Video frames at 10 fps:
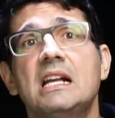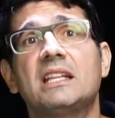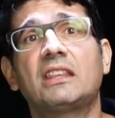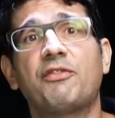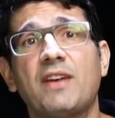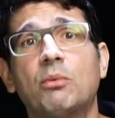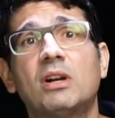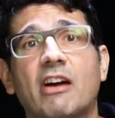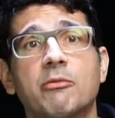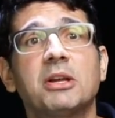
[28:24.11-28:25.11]
that the federal
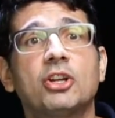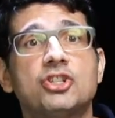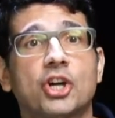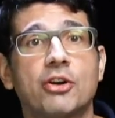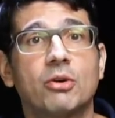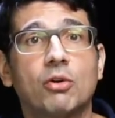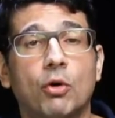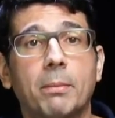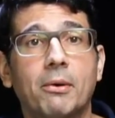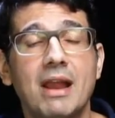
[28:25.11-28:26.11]
government could charter a
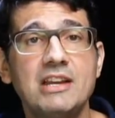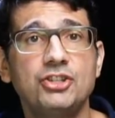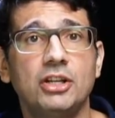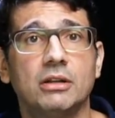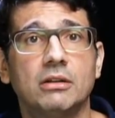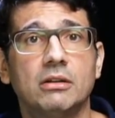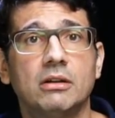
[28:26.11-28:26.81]
corporation.